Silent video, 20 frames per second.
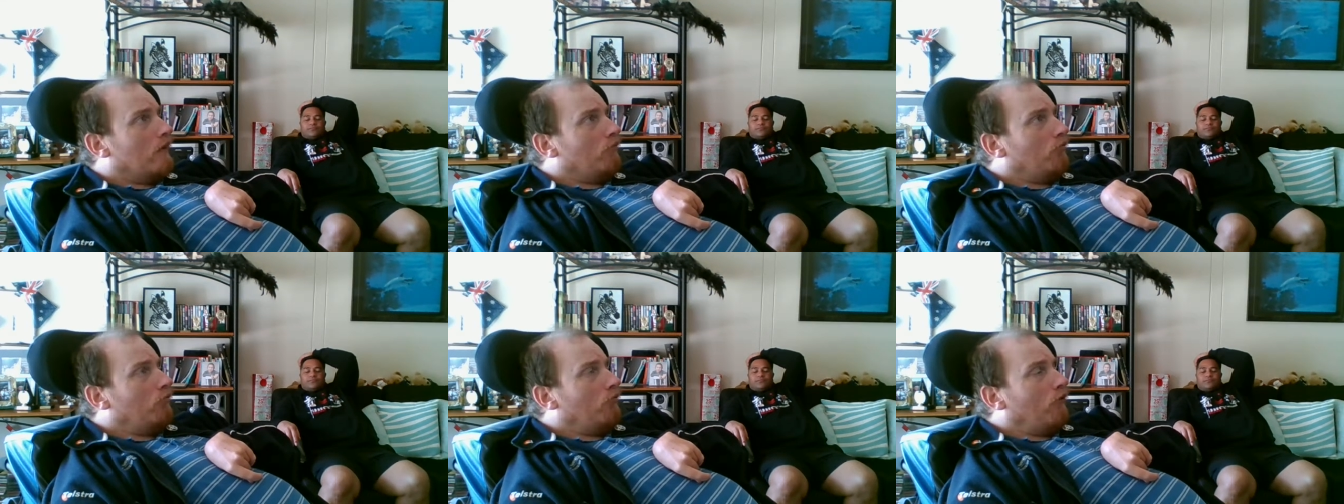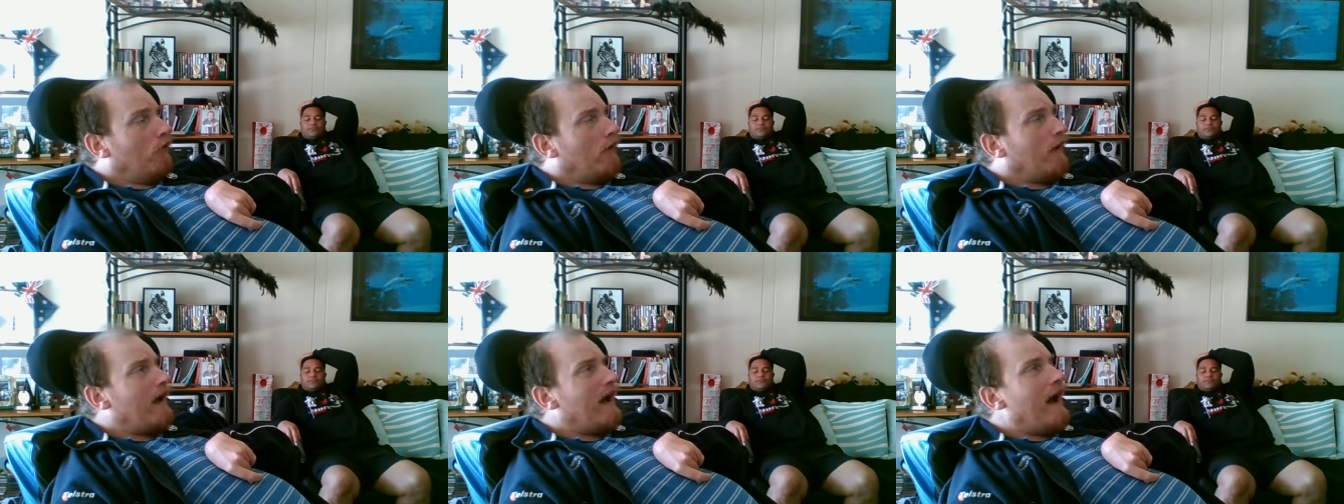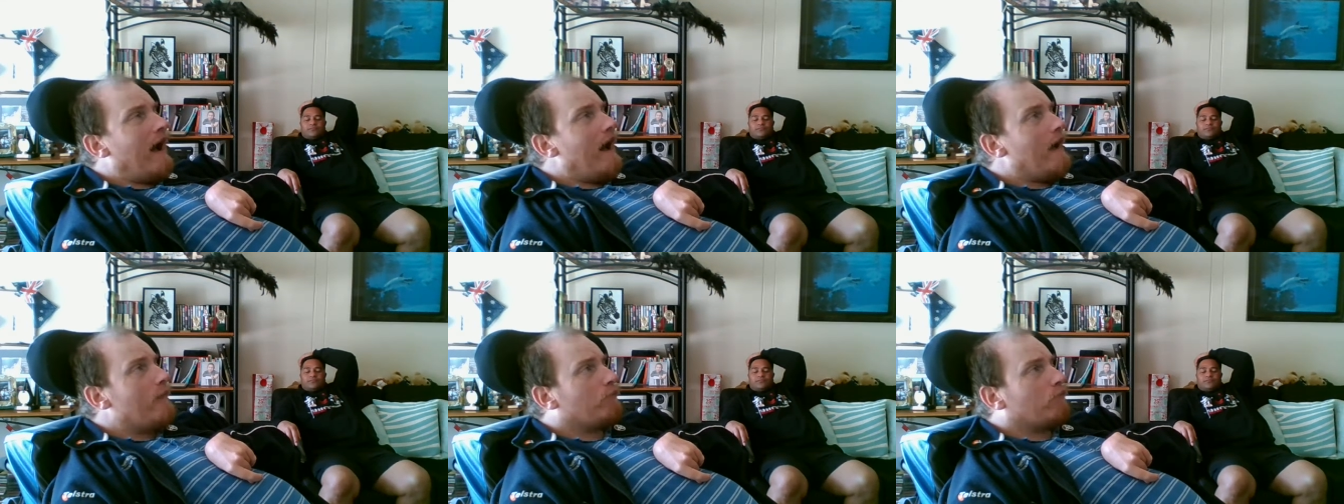look
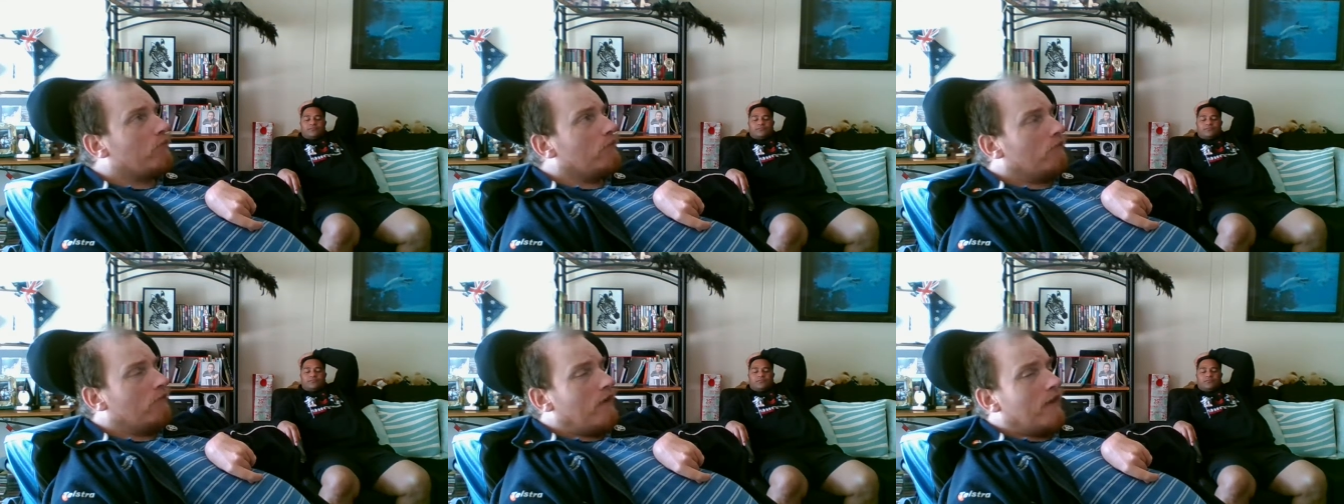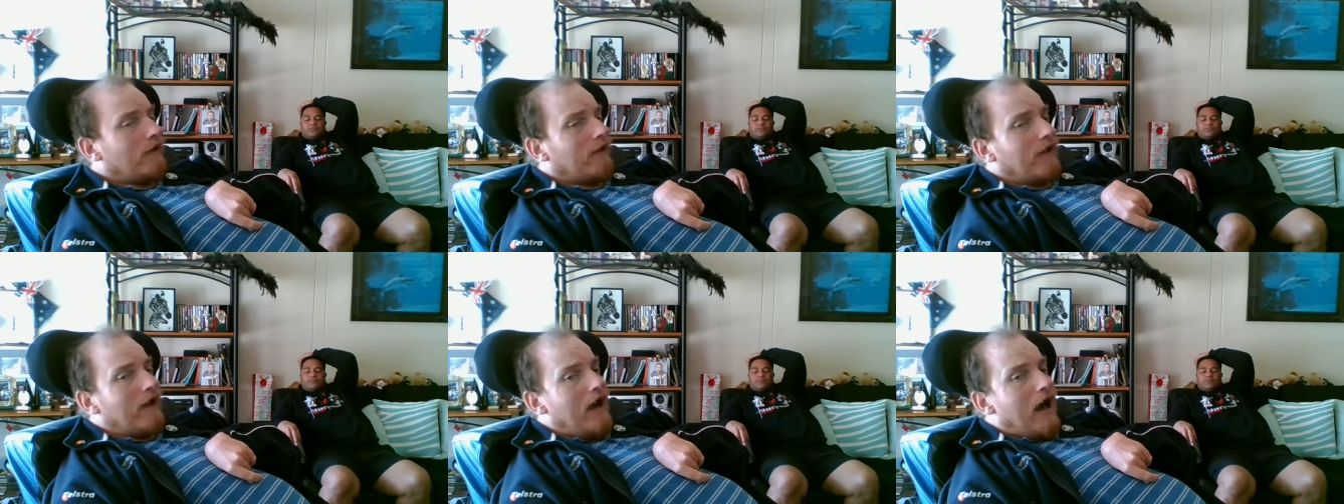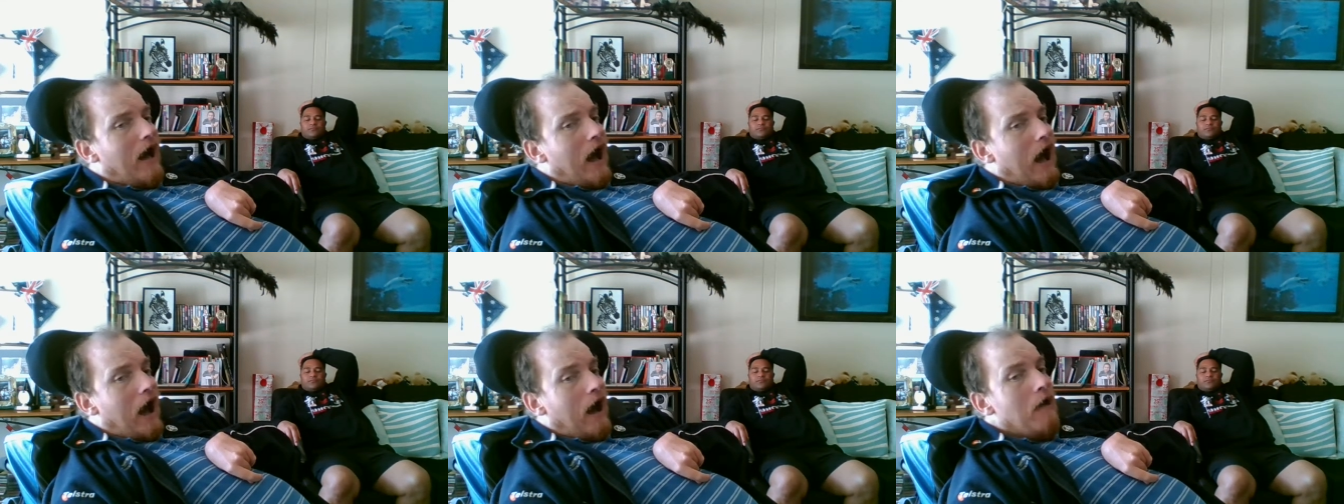after a
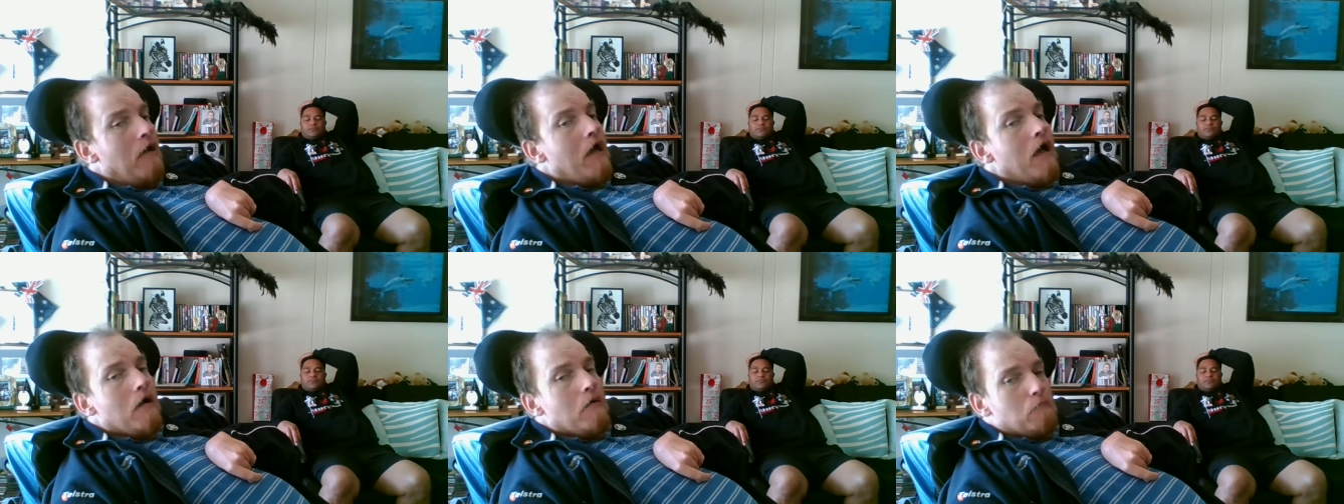car.